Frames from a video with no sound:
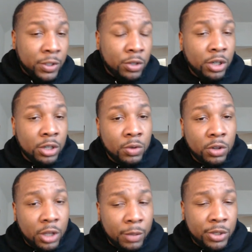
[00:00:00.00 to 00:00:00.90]
for tuning in to
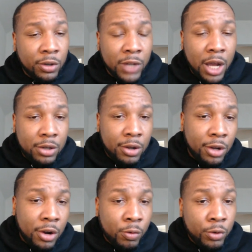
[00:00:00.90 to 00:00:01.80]
another episode of Locked On
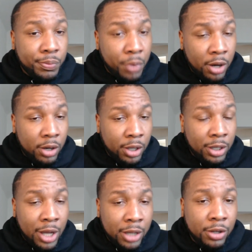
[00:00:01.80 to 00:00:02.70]
Longhorns, part of the
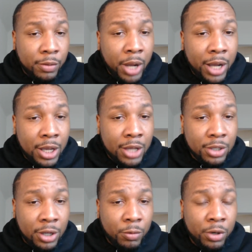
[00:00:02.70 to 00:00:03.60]
Locked On Podcast
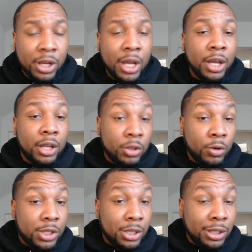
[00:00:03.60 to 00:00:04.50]
Network,
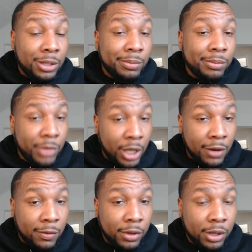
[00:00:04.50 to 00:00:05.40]
your team
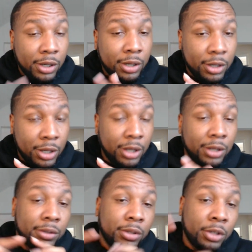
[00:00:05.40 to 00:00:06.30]
every day.
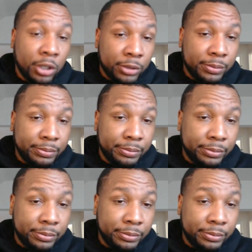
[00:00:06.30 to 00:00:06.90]
Hook 'em.